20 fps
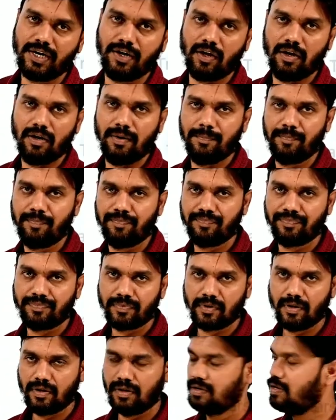and all.
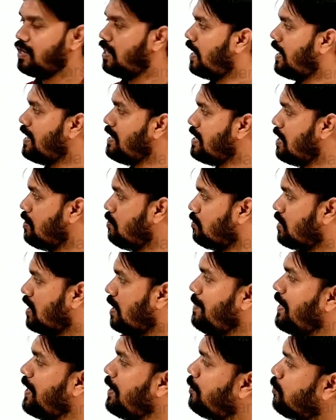And now
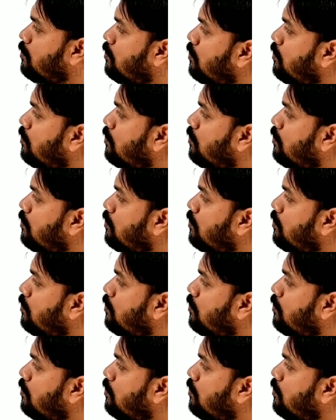coming